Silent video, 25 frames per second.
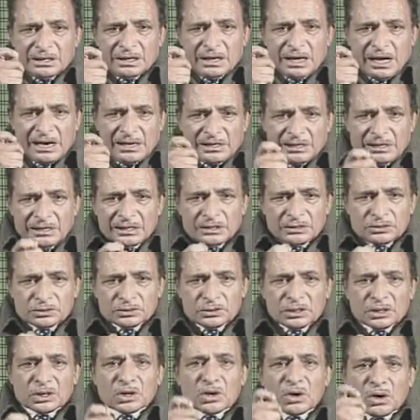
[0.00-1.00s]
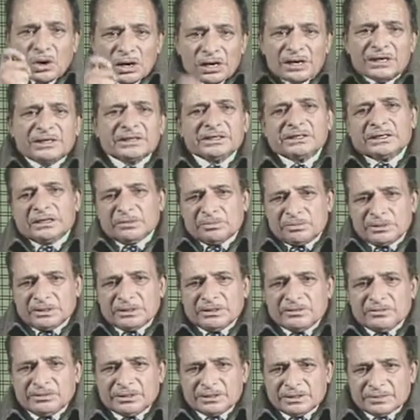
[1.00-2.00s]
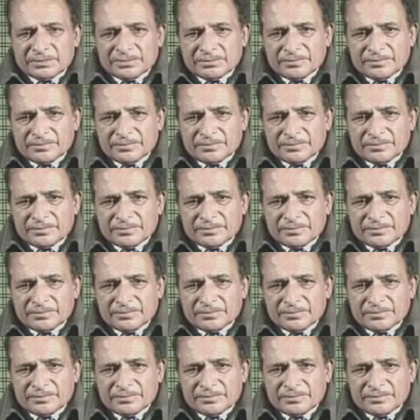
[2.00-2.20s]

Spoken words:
adding to the quality of behavior.